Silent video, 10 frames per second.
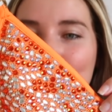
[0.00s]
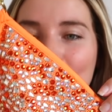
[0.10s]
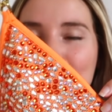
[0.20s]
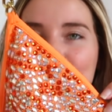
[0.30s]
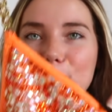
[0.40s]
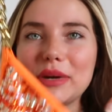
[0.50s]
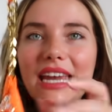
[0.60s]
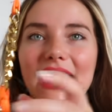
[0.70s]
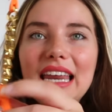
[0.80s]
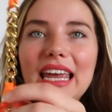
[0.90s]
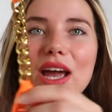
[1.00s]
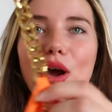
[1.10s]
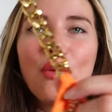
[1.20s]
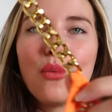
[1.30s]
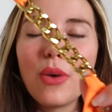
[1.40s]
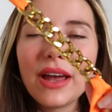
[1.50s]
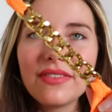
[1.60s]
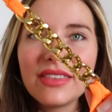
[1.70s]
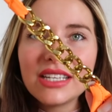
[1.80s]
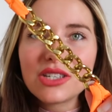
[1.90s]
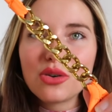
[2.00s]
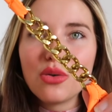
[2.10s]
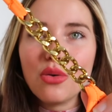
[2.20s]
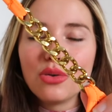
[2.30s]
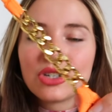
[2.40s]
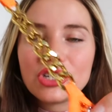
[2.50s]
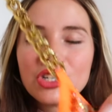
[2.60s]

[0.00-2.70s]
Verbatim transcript: orange bikini with these gold